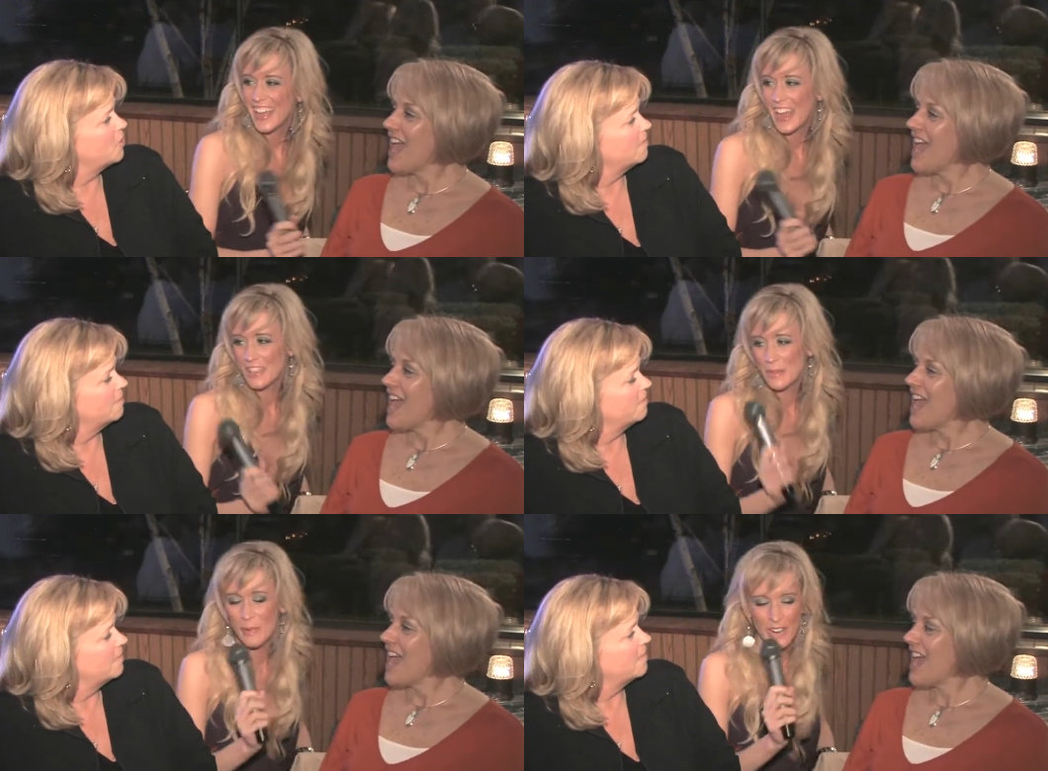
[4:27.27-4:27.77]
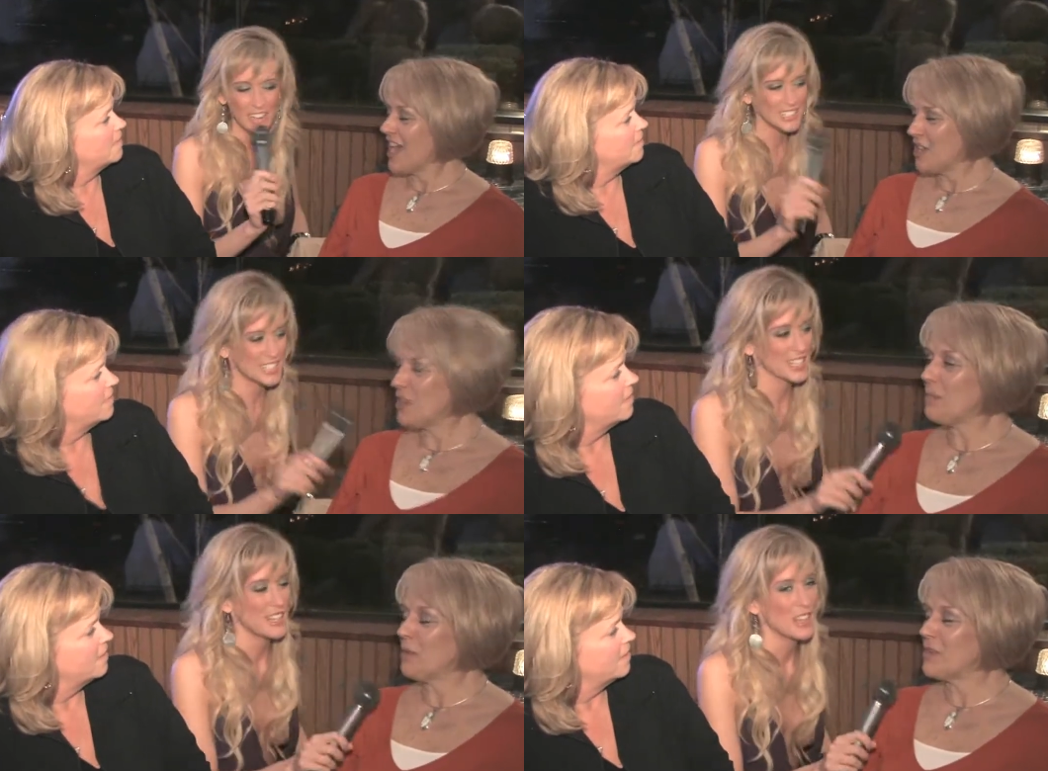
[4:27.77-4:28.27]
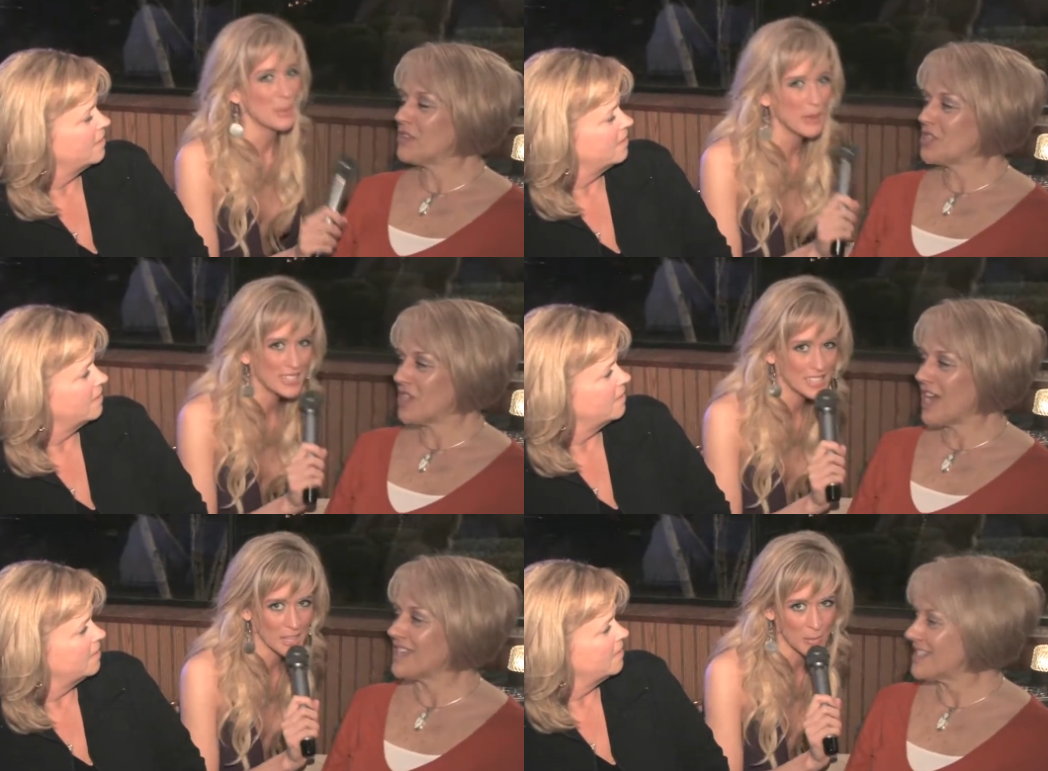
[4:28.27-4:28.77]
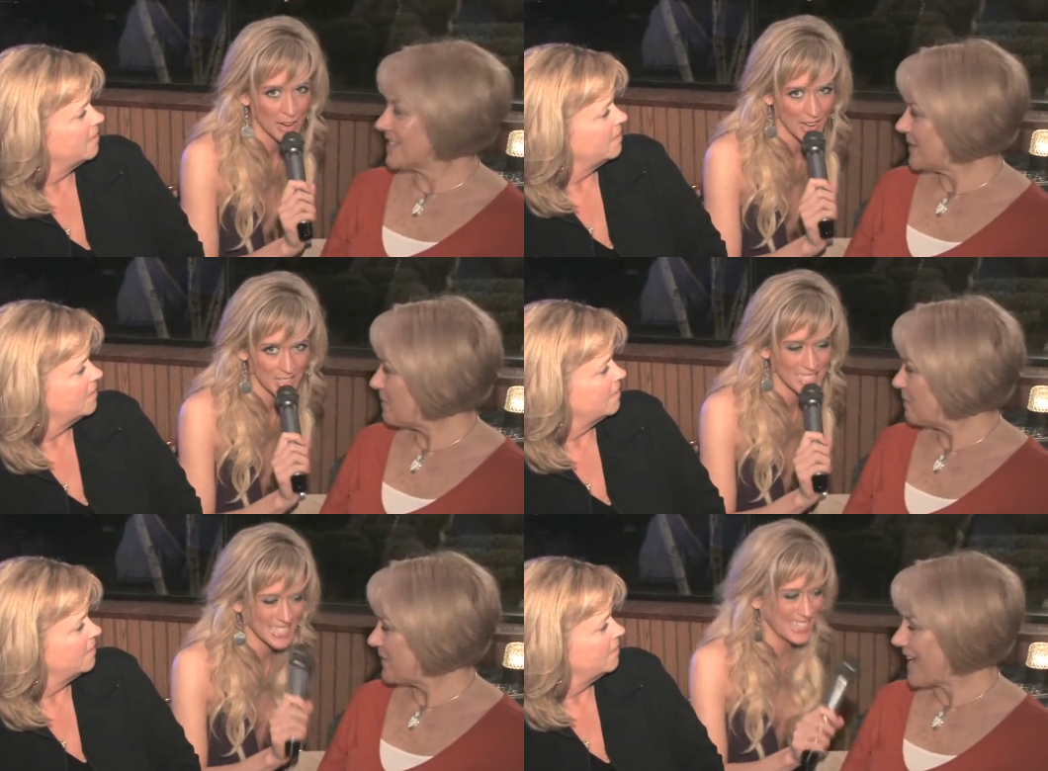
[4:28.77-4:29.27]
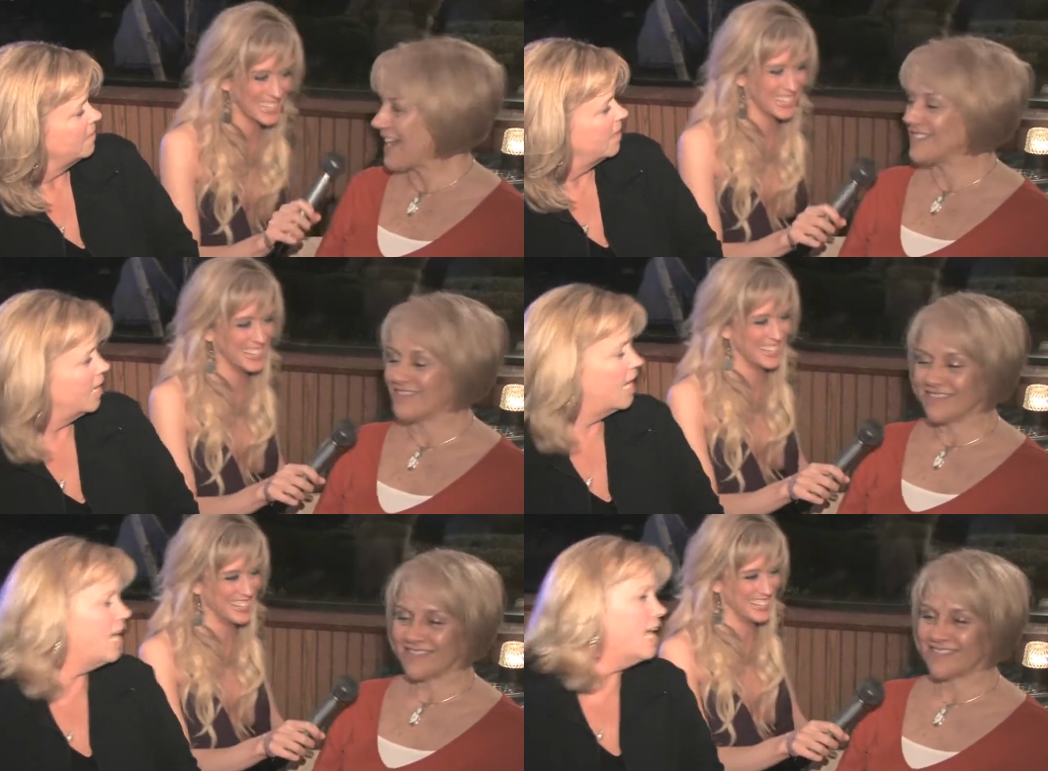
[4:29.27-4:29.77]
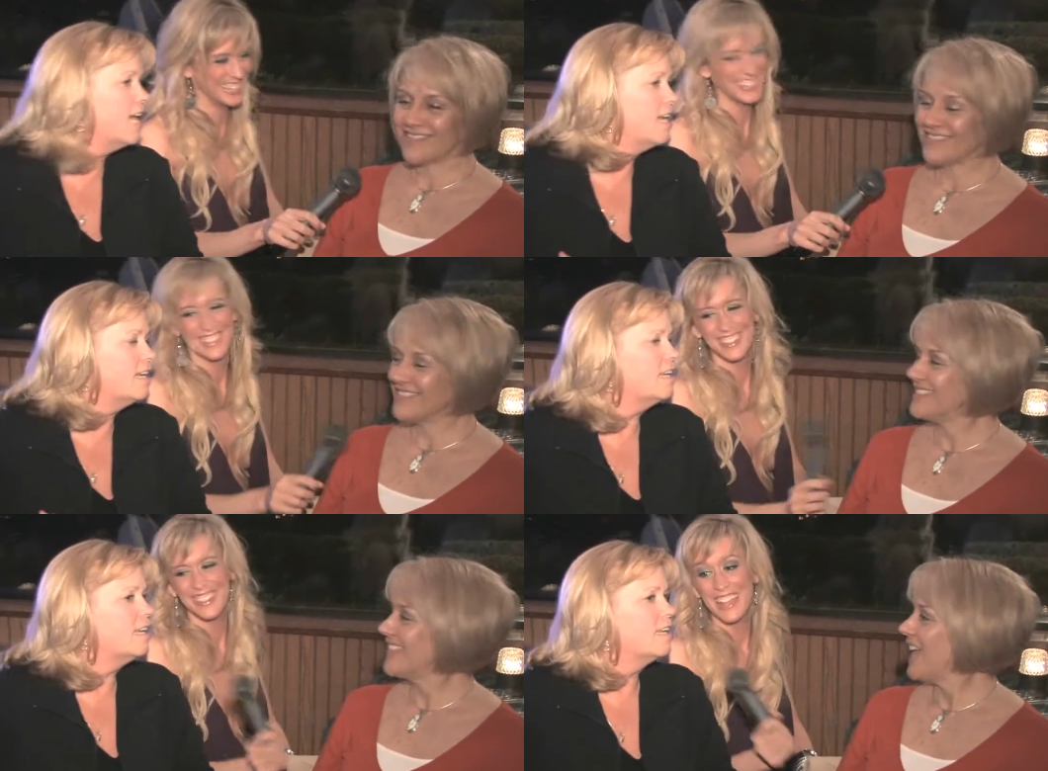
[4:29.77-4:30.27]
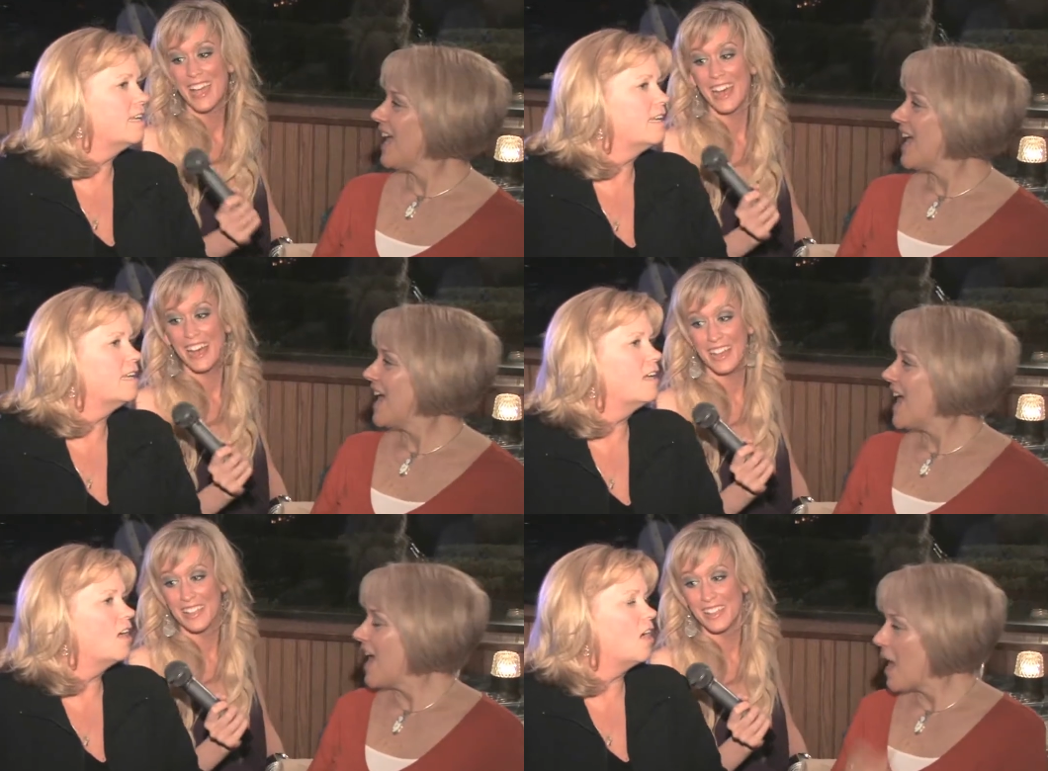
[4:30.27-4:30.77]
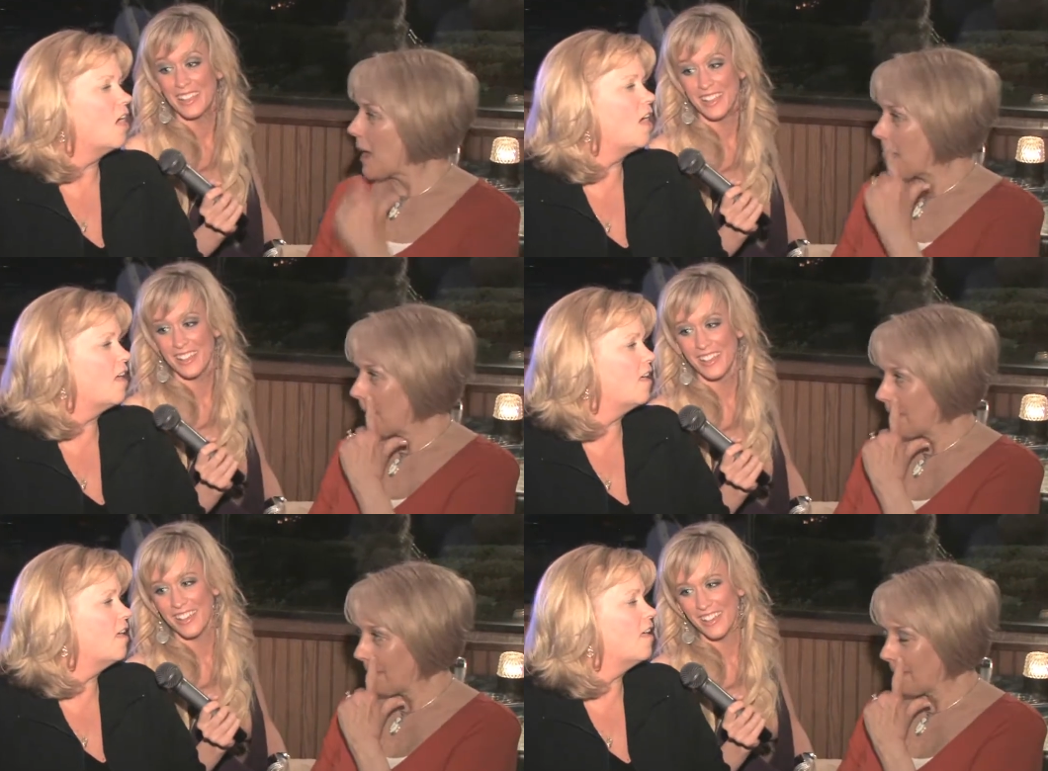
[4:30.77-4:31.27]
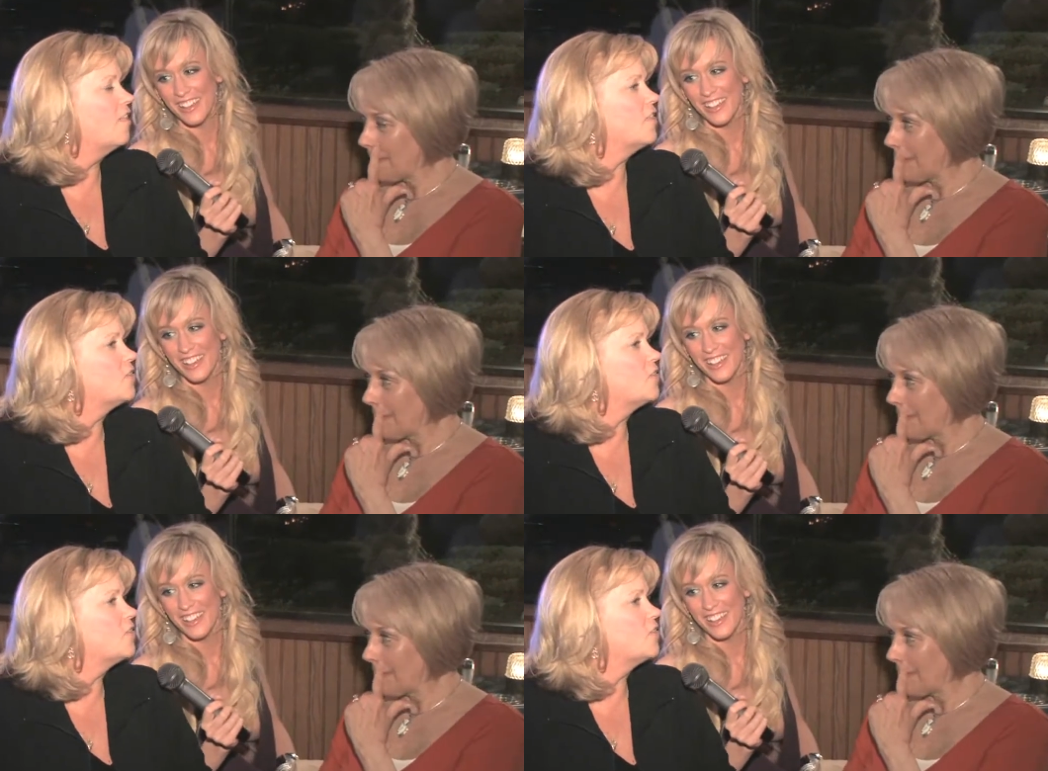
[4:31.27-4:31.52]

Speaker 1: and the perch. And the perch. The pizza and the perch. Yeah. All the